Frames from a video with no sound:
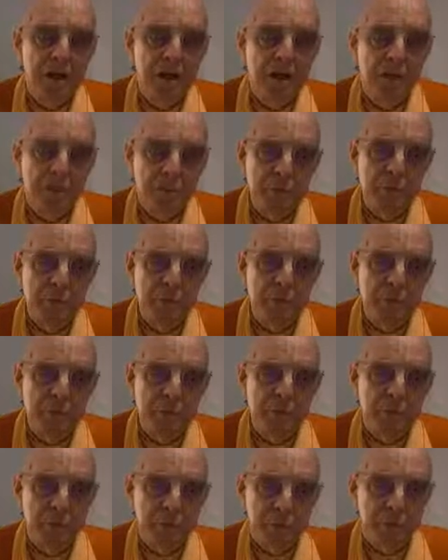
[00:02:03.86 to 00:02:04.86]
reading
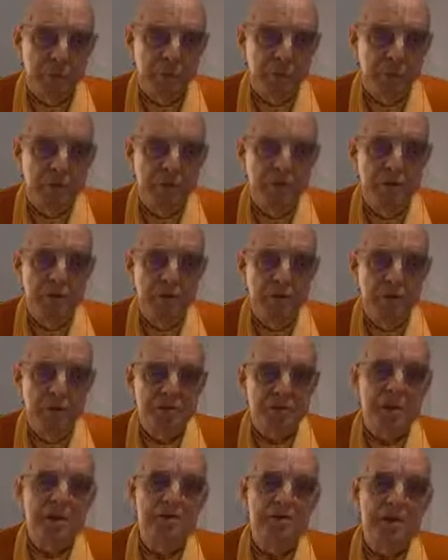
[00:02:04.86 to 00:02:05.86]
his books,
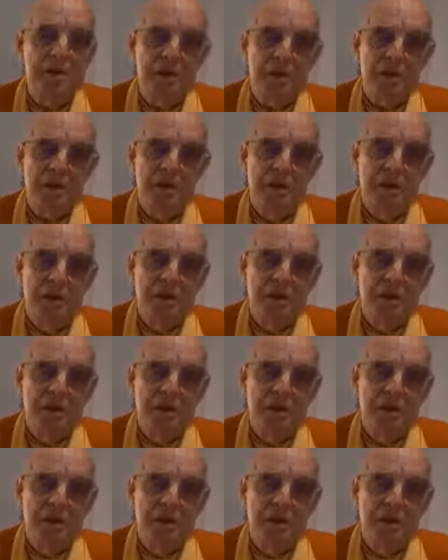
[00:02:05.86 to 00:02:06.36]
just as